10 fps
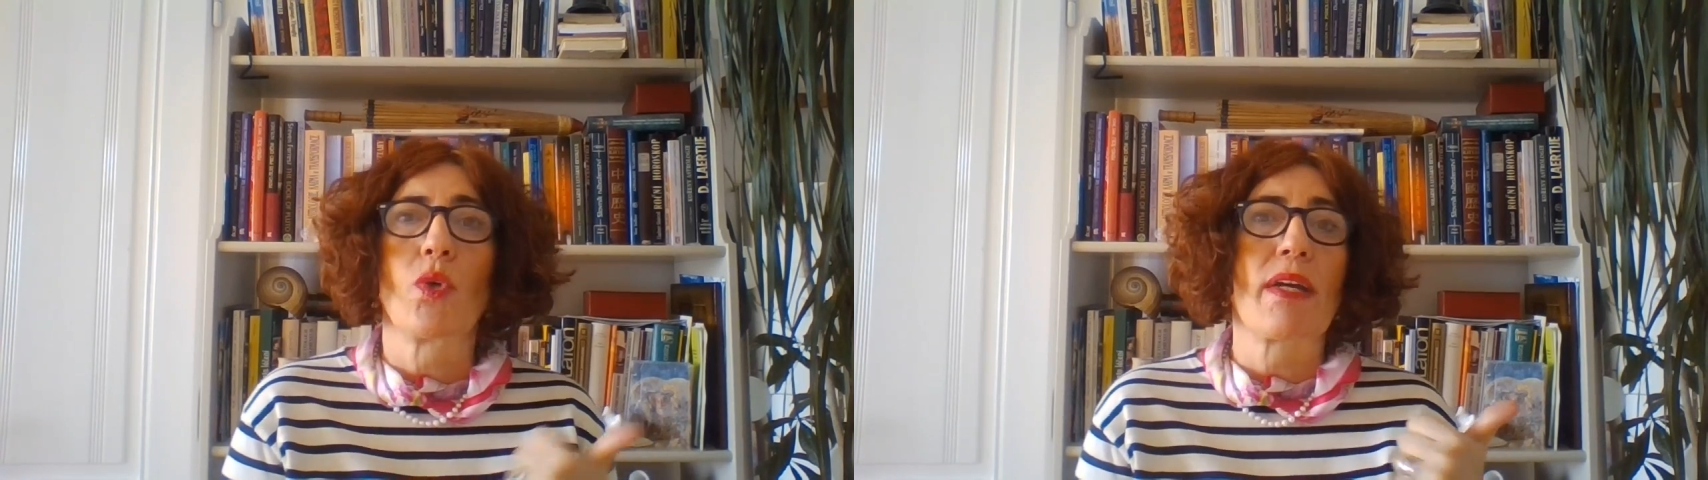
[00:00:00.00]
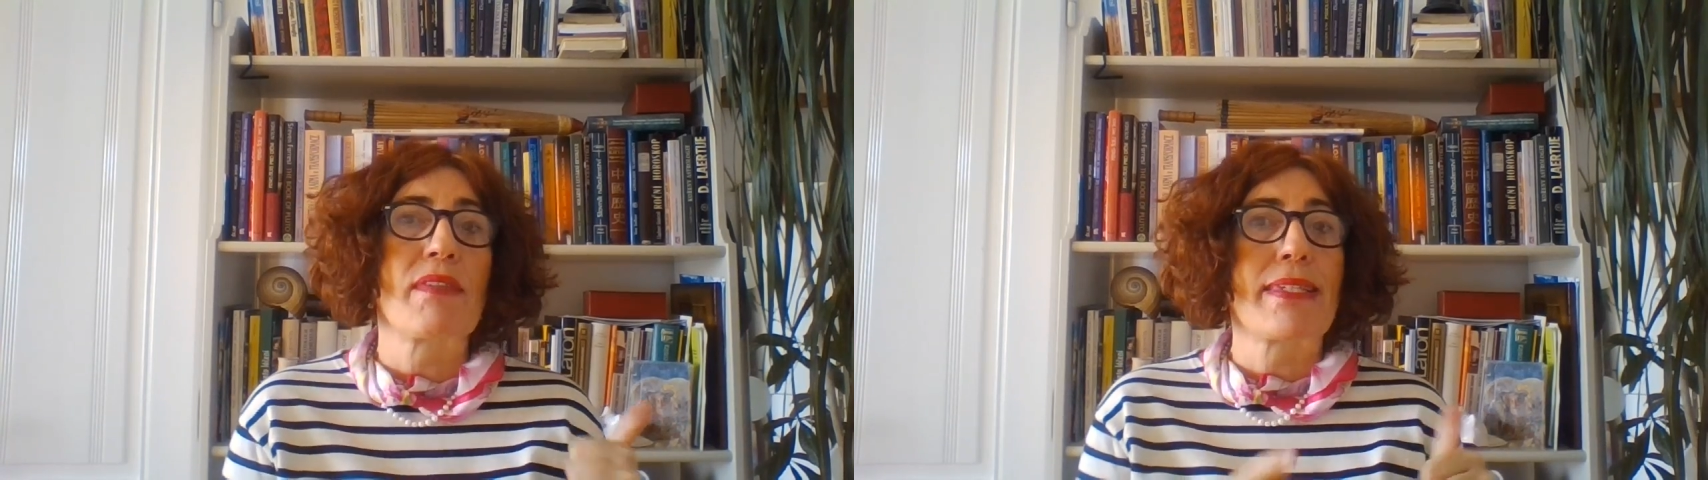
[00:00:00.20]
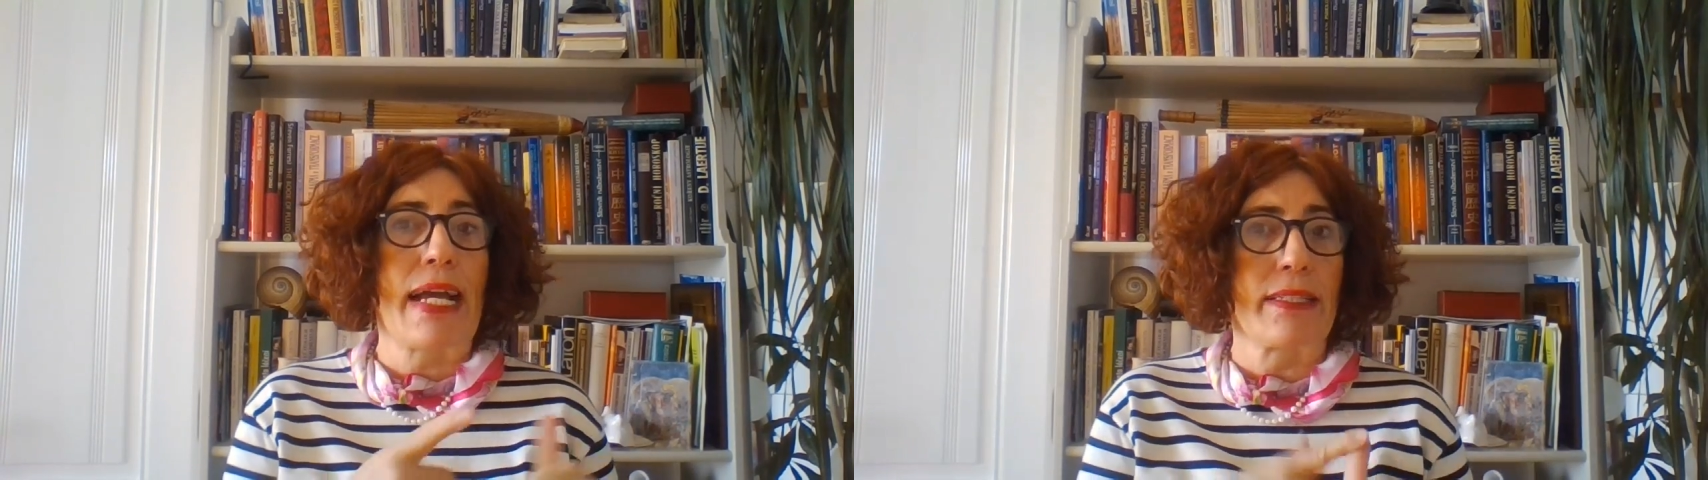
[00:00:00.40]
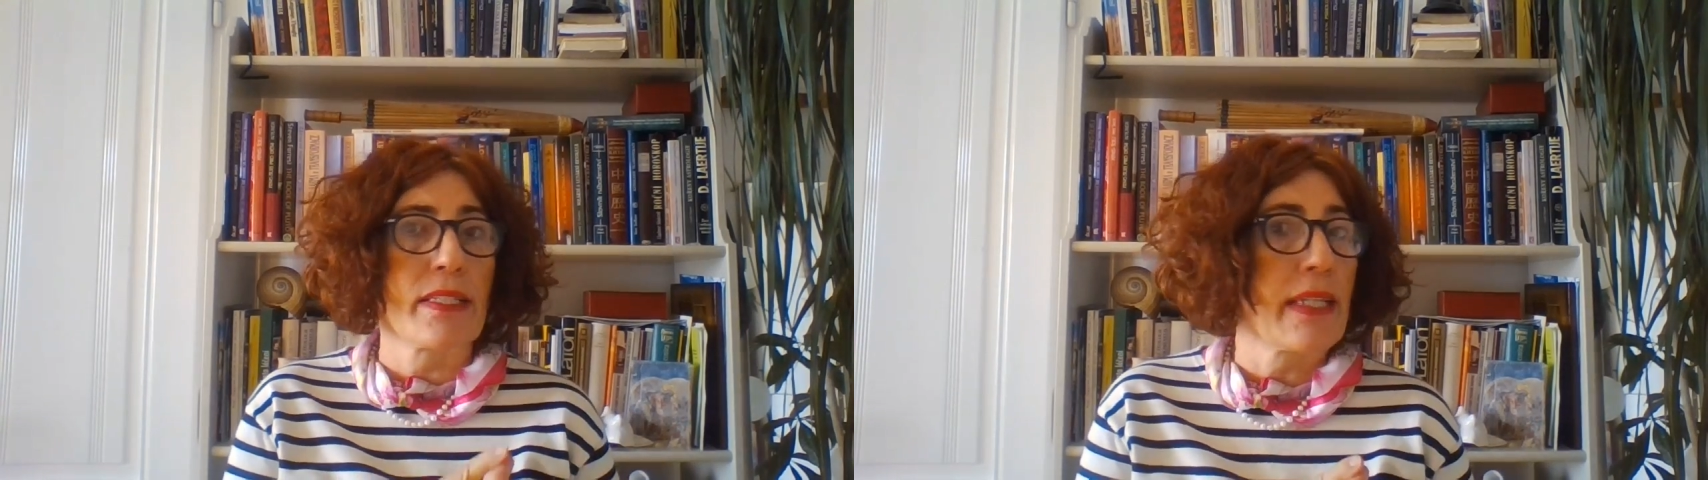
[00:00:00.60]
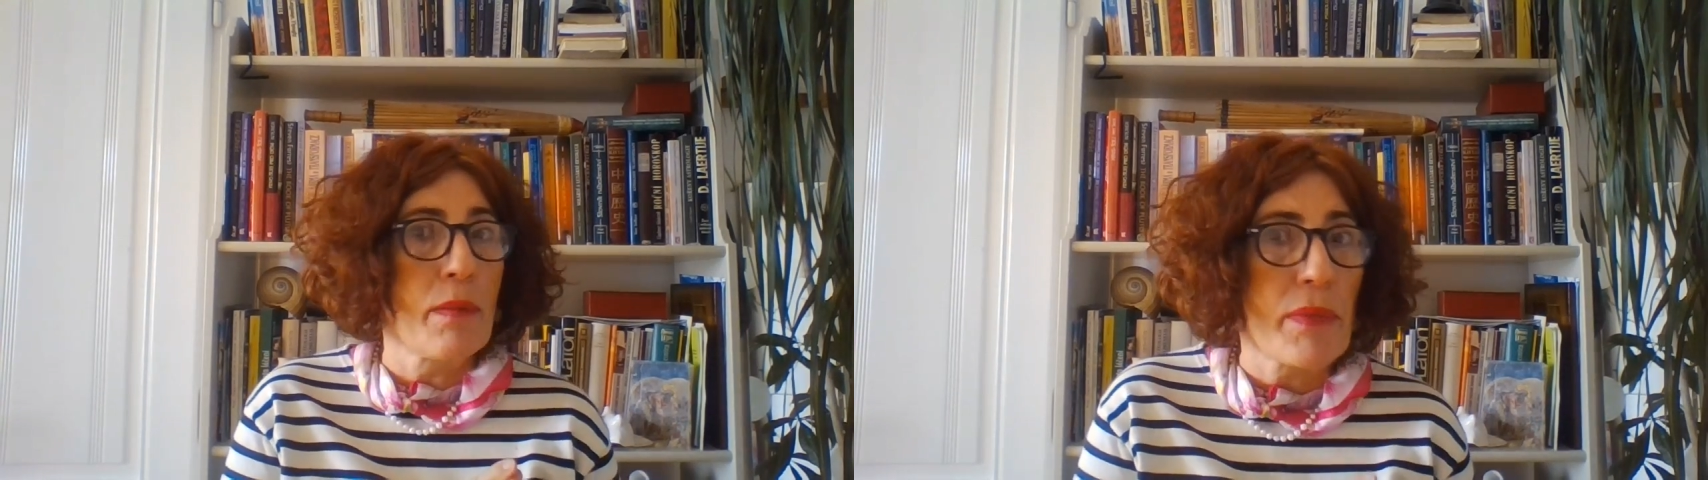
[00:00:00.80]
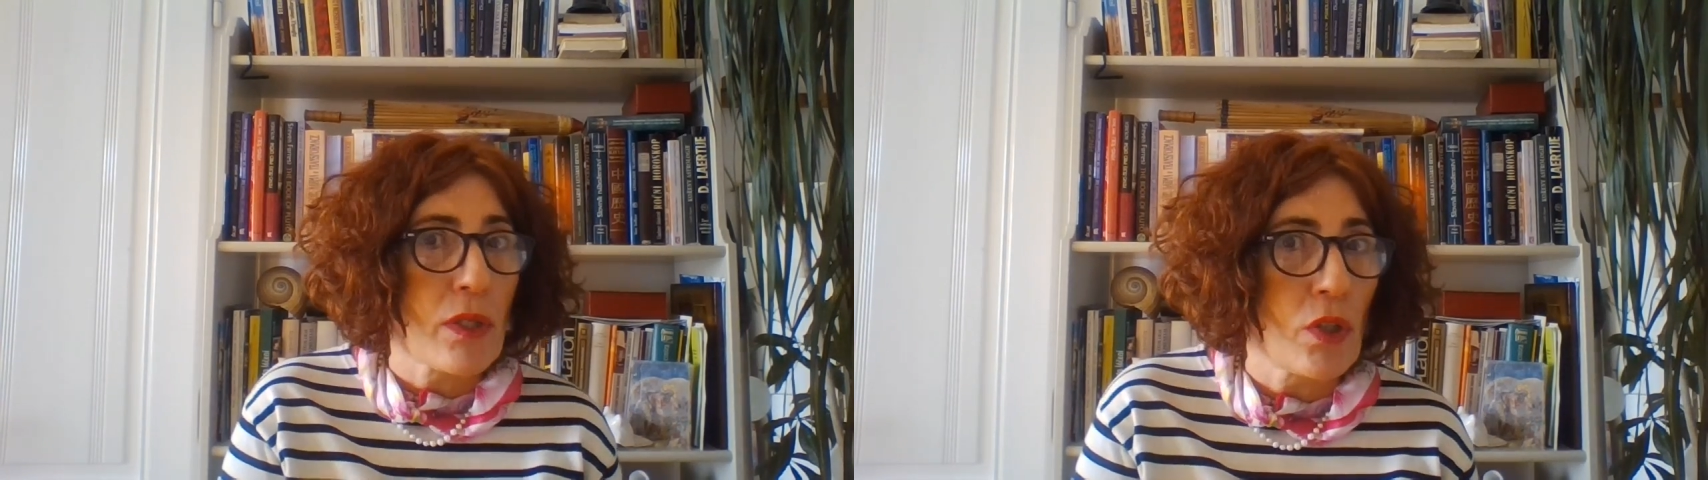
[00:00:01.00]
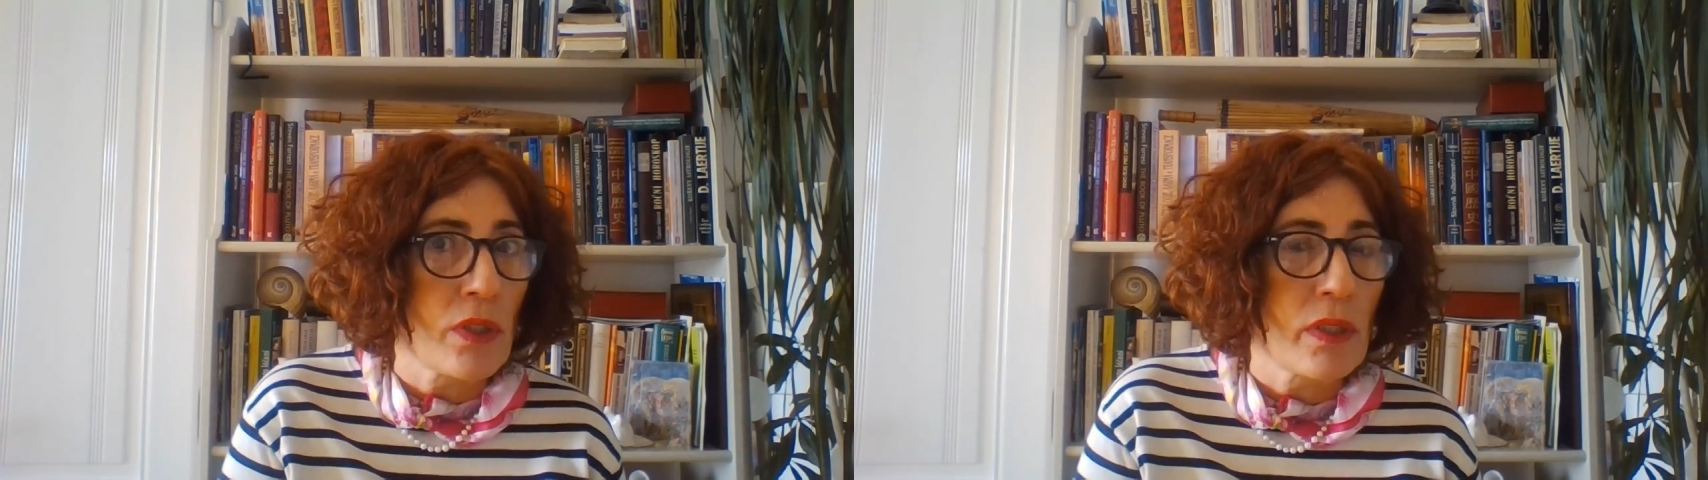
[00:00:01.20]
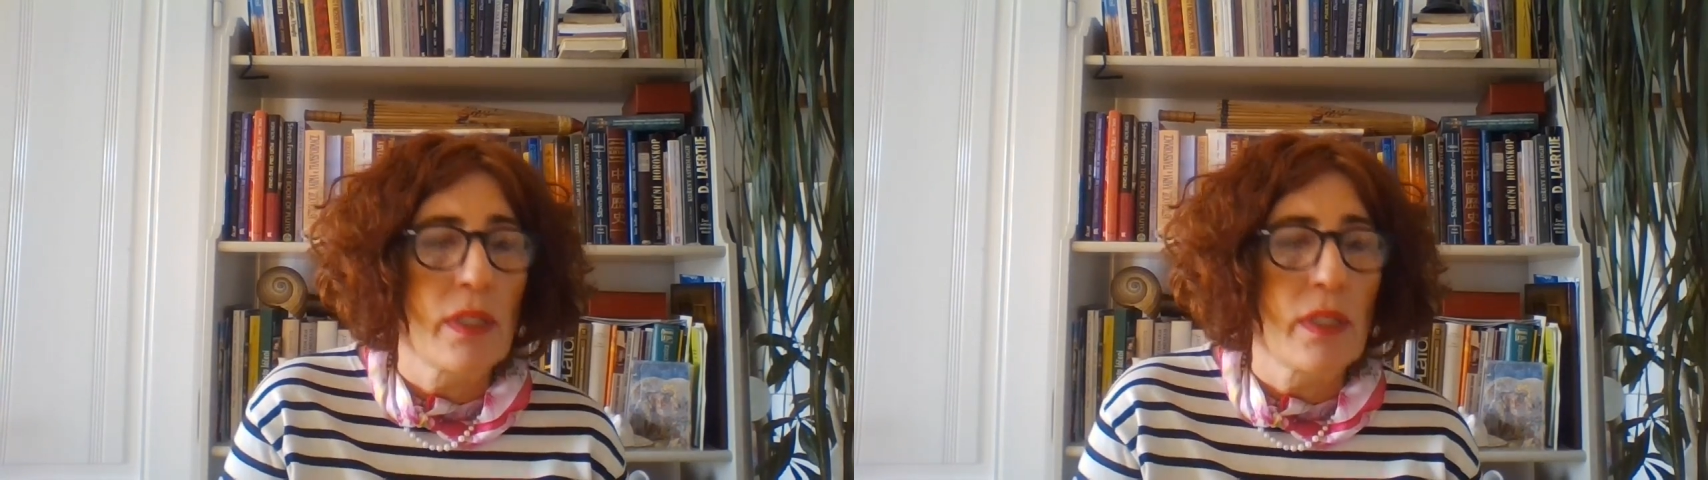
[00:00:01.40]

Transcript: have Sun in Capricorn,